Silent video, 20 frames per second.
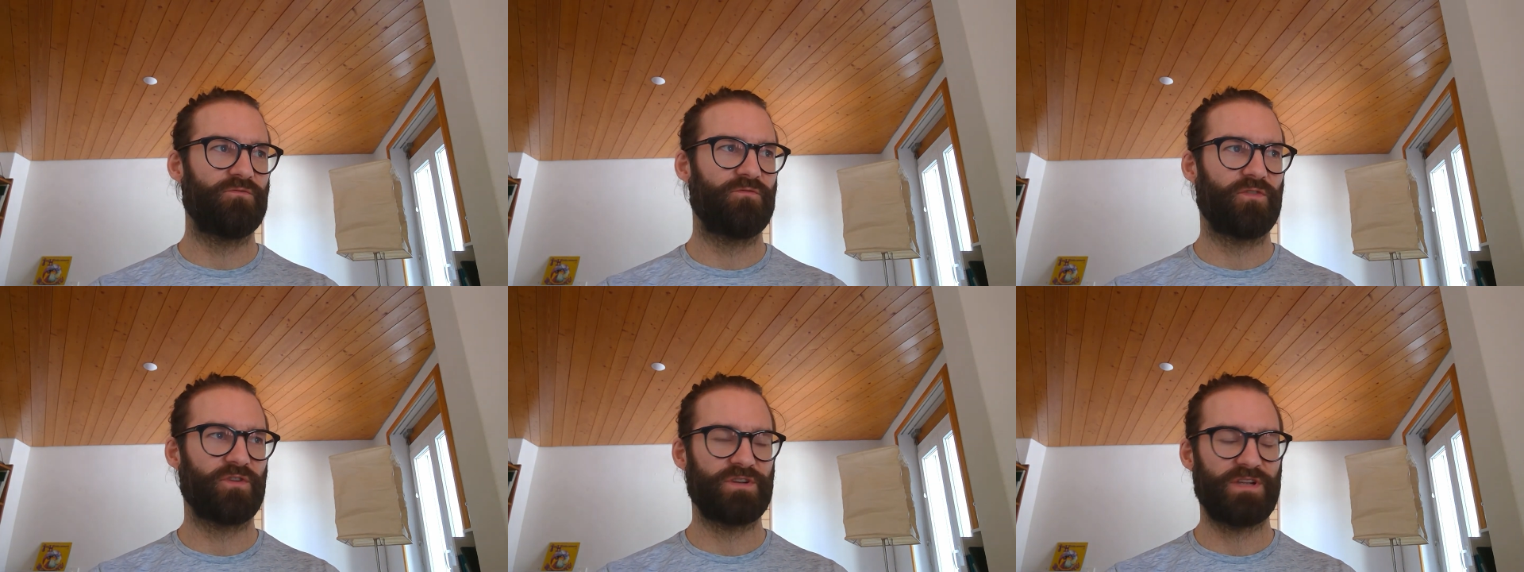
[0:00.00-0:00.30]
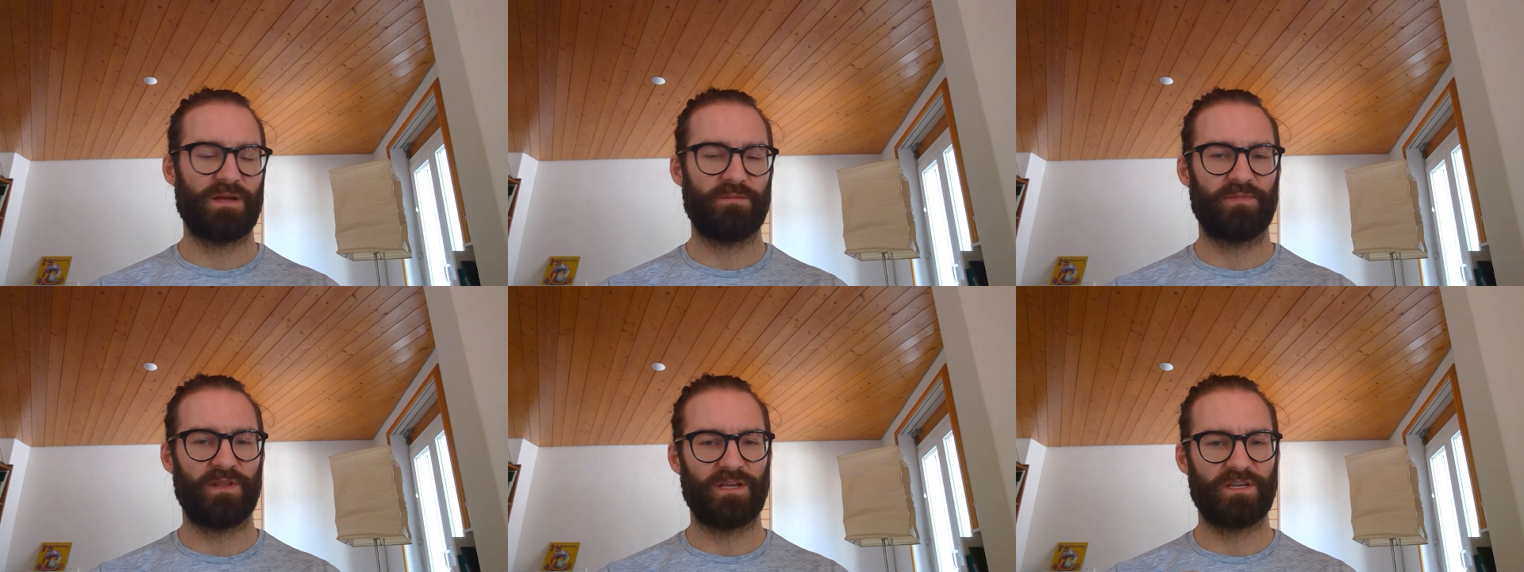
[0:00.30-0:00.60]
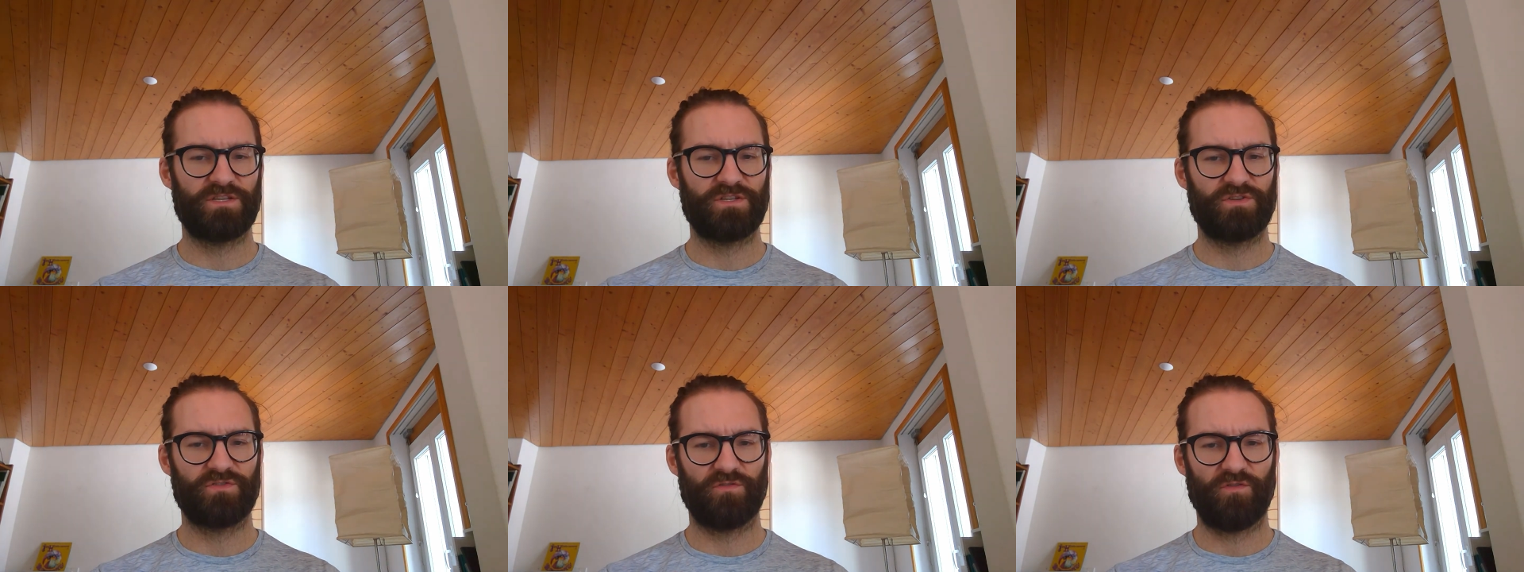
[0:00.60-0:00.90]
for example, like
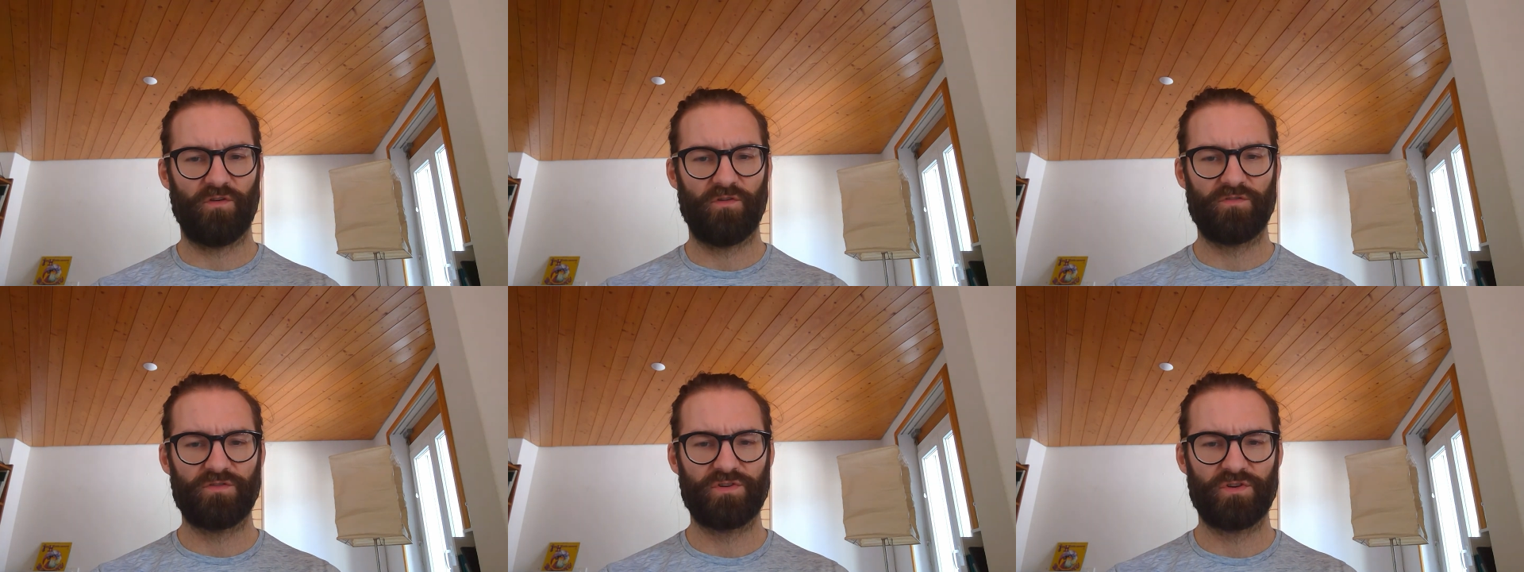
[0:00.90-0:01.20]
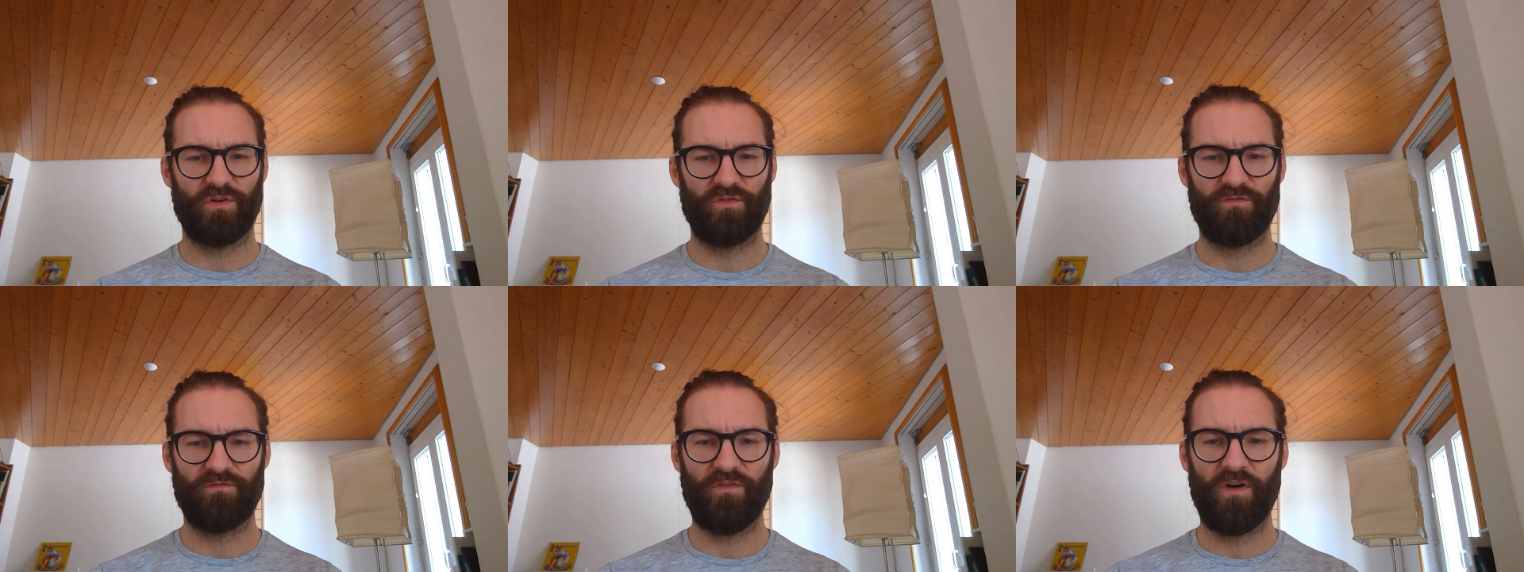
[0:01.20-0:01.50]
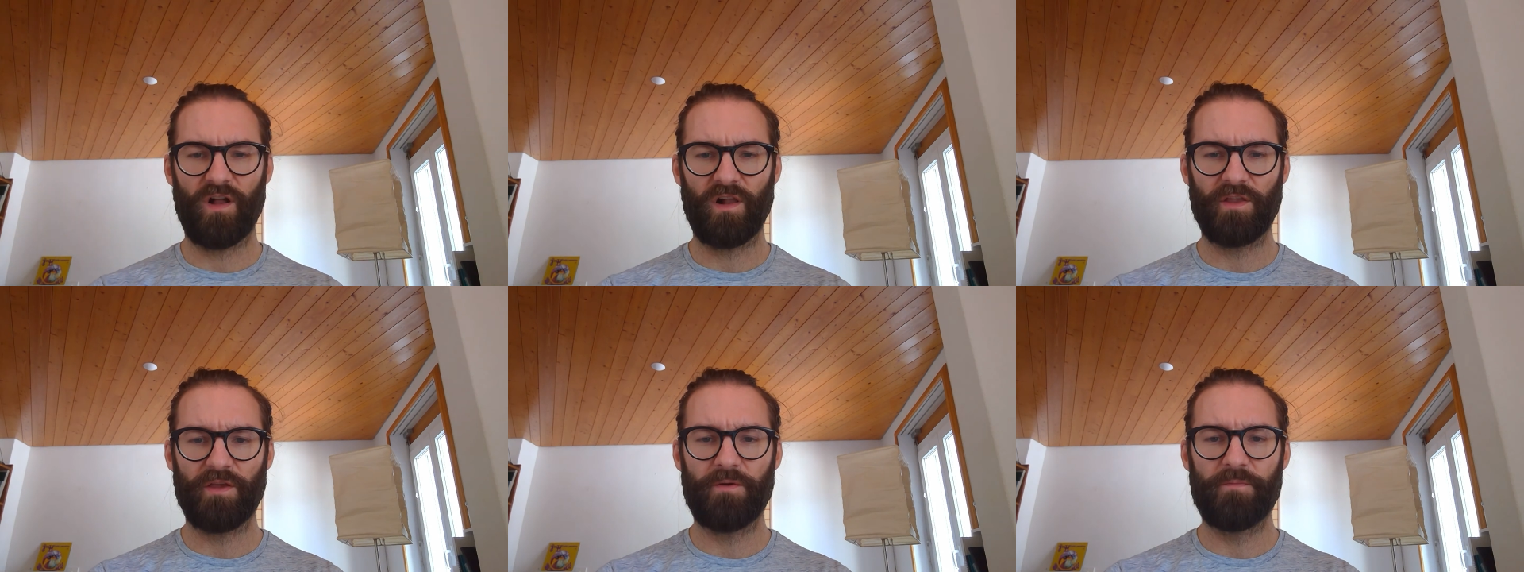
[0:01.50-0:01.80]
stroke
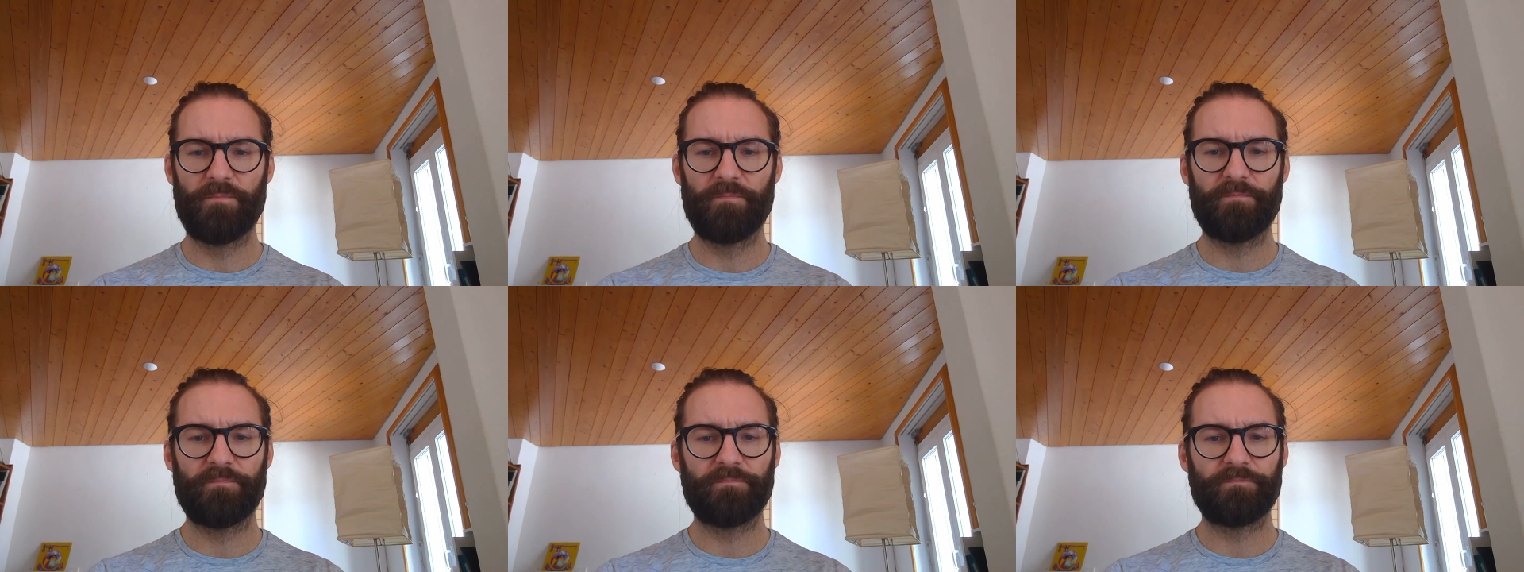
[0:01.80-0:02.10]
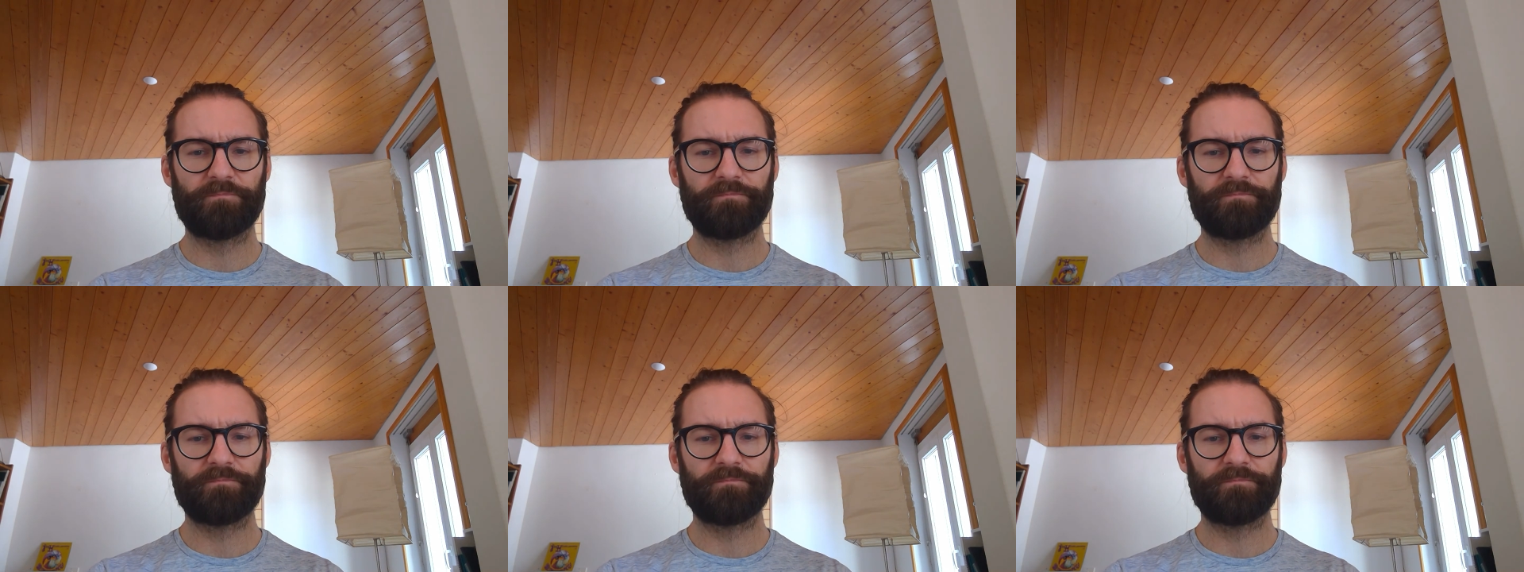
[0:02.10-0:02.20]
volume.